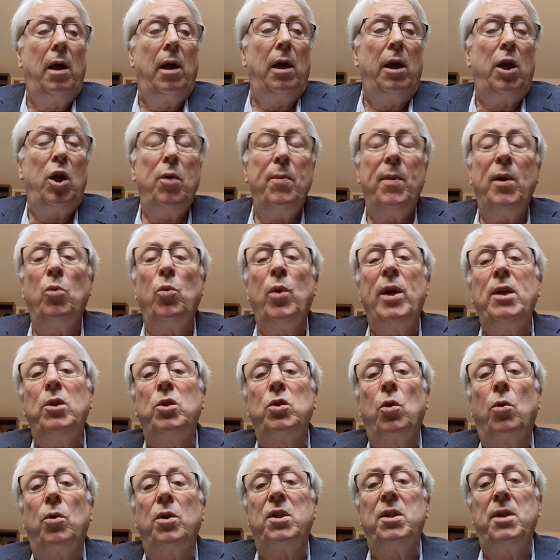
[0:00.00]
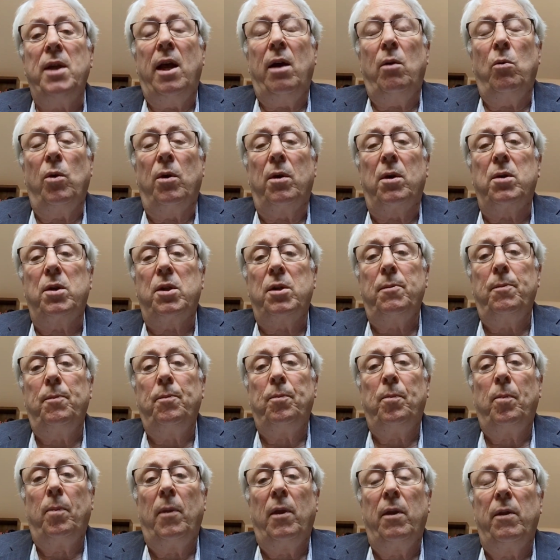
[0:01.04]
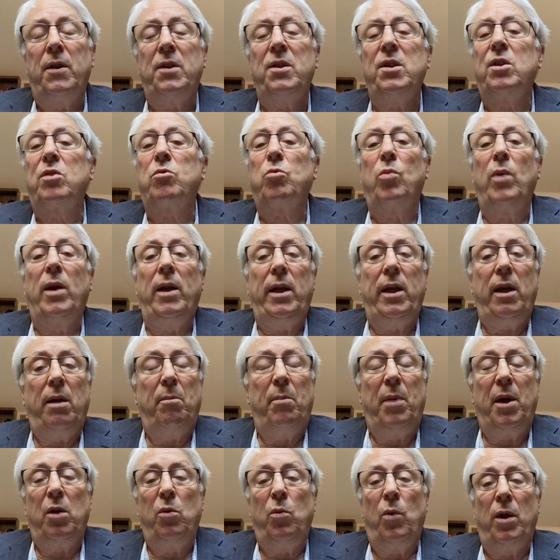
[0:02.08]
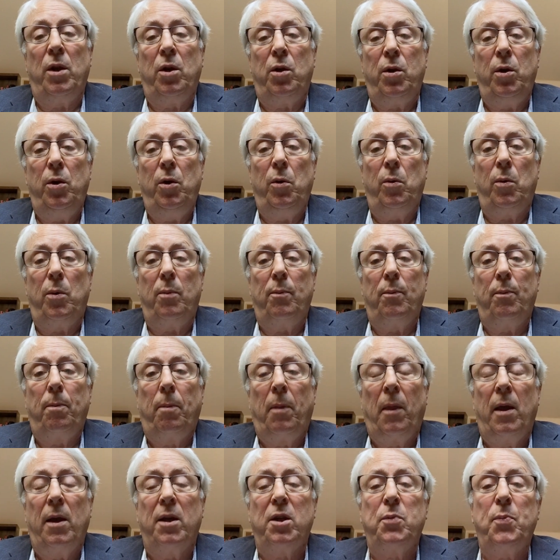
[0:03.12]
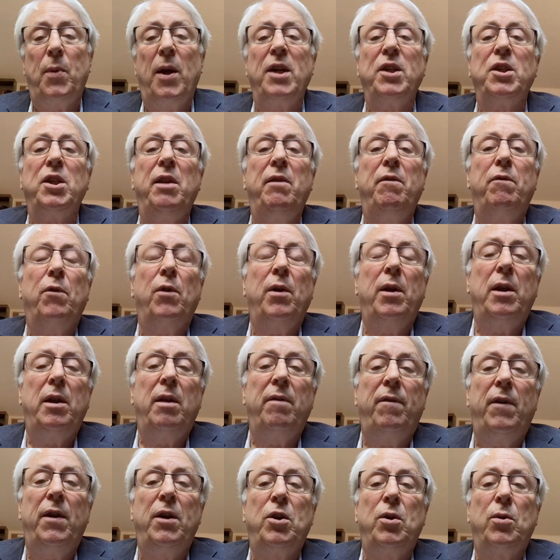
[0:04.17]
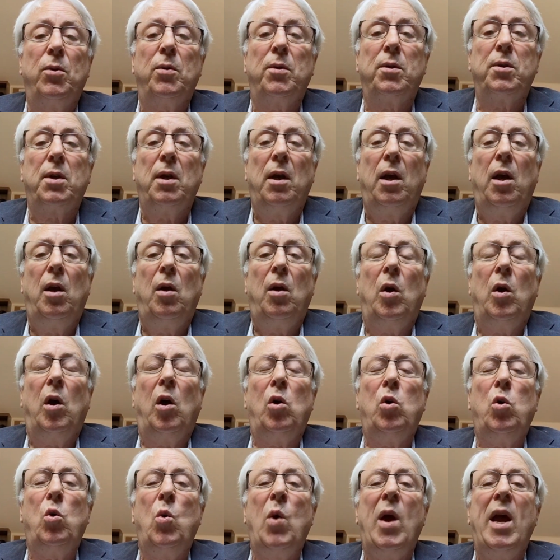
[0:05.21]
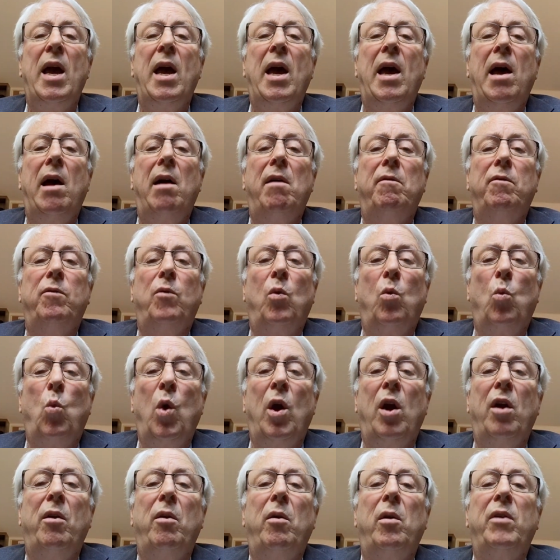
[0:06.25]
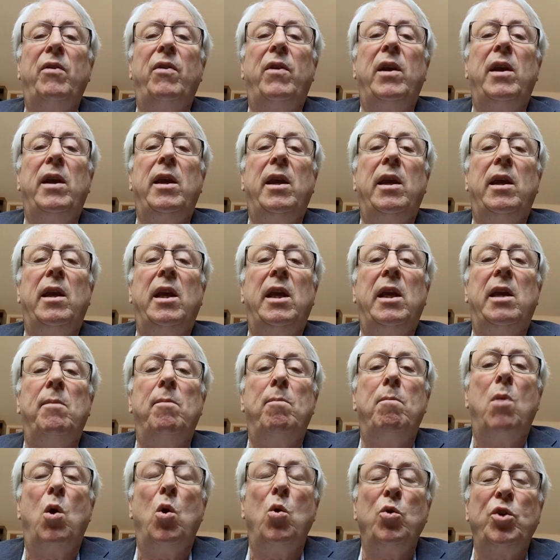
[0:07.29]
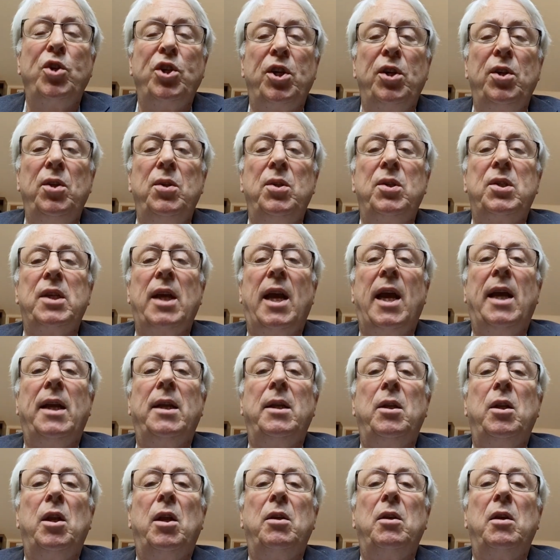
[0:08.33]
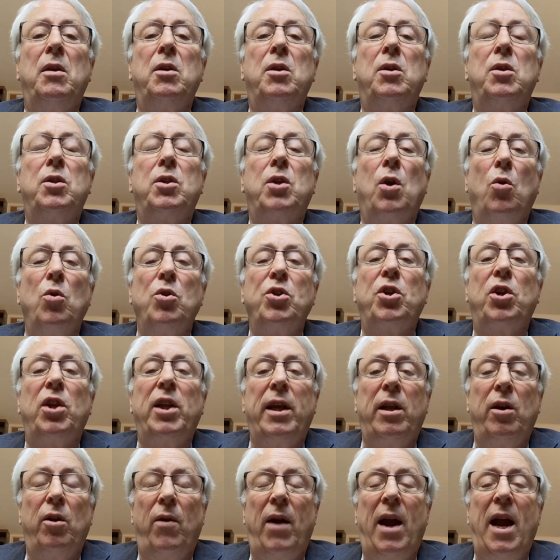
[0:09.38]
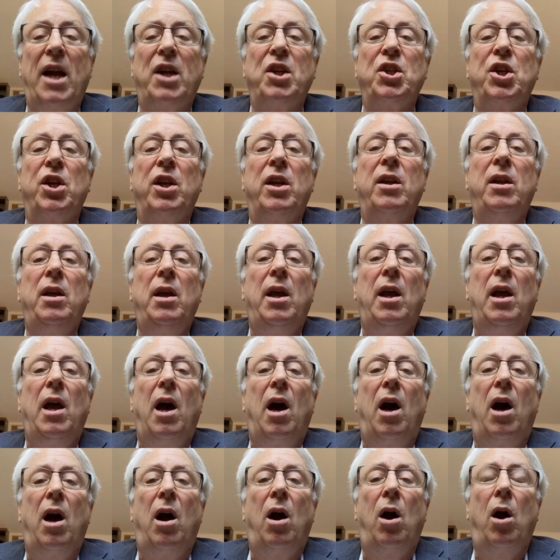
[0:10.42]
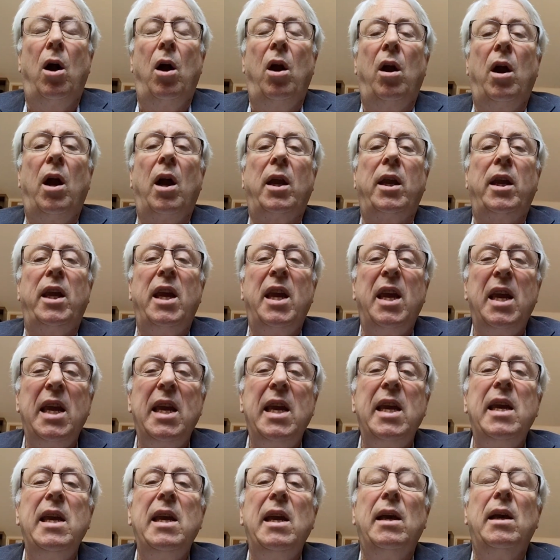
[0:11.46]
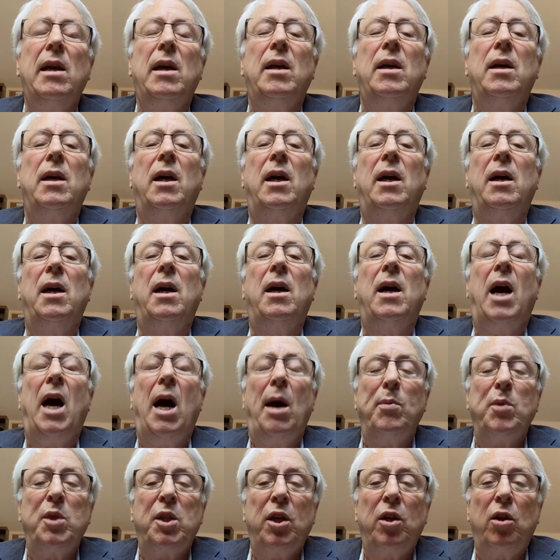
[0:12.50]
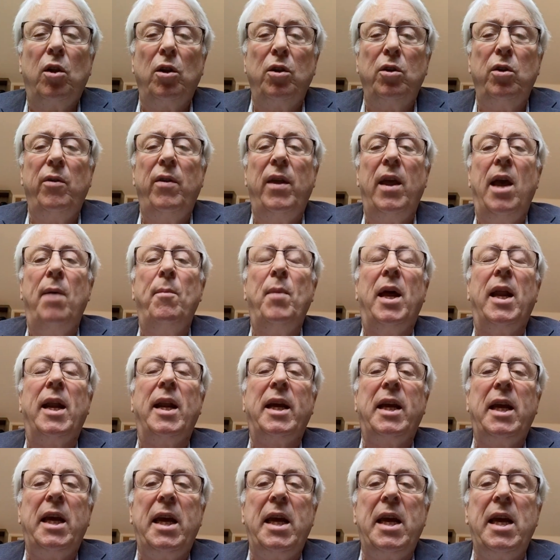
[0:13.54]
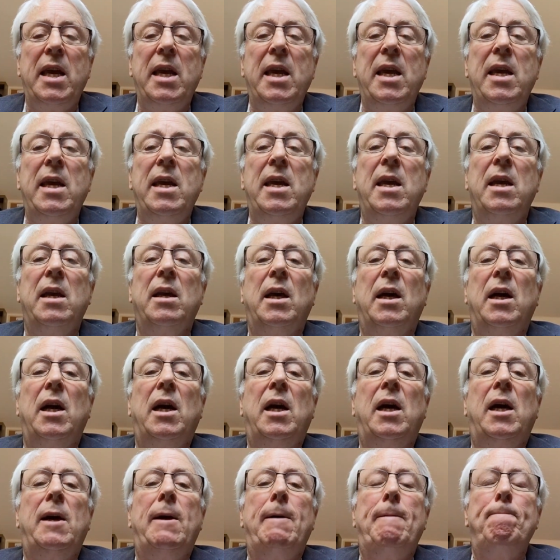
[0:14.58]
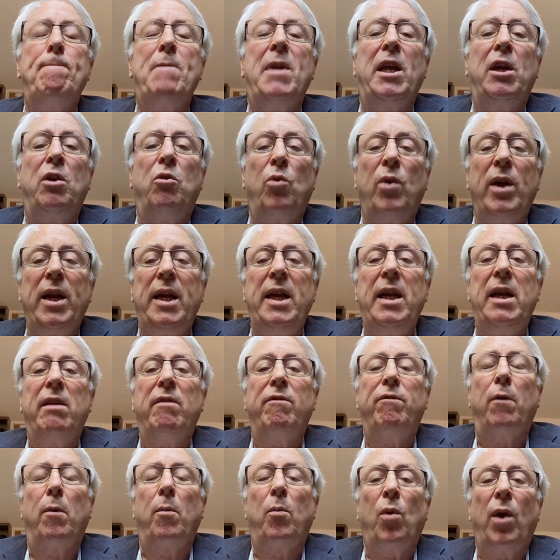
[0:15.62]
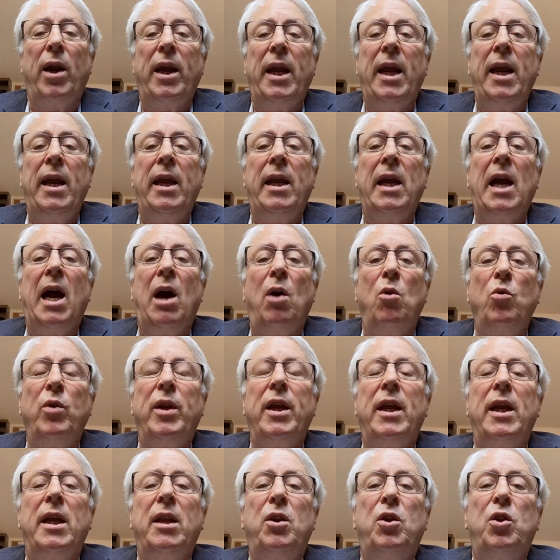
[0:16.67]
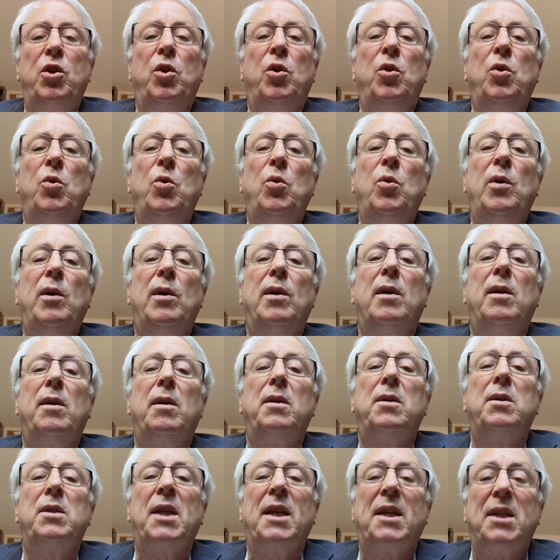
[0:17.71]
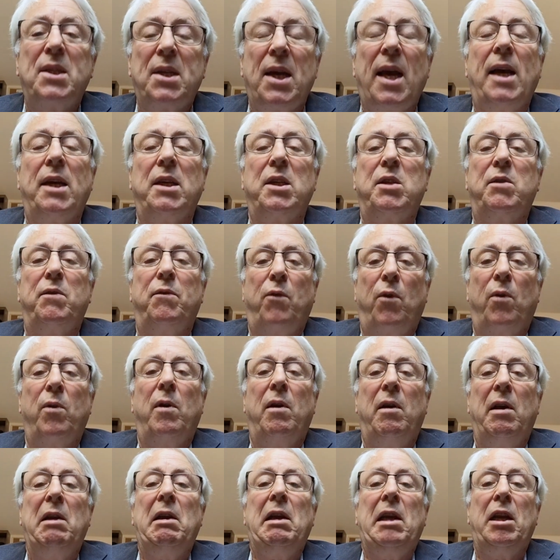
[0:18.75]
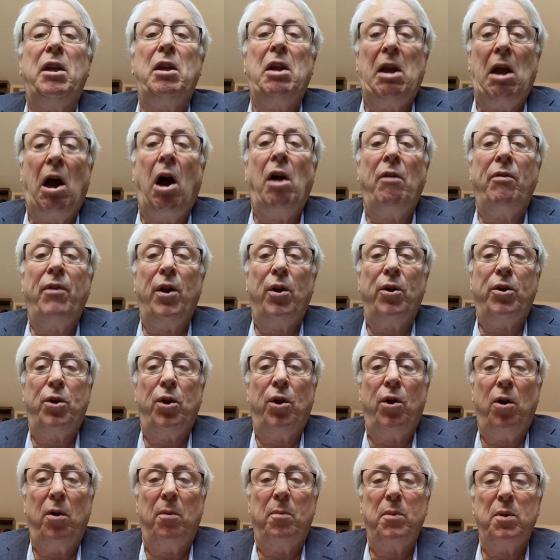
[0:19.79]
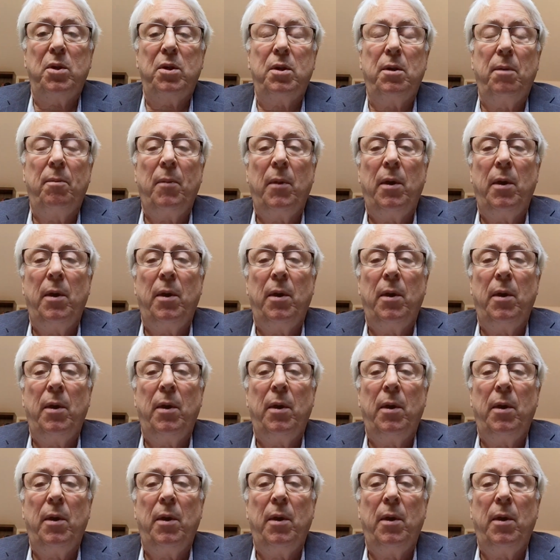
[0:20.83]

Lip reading: Human resource networks. This is really a big one too, especially for individuals who have where the emotions and social interaction are a key obstacle to them and a key ingredient for breaking out into success for on their terms.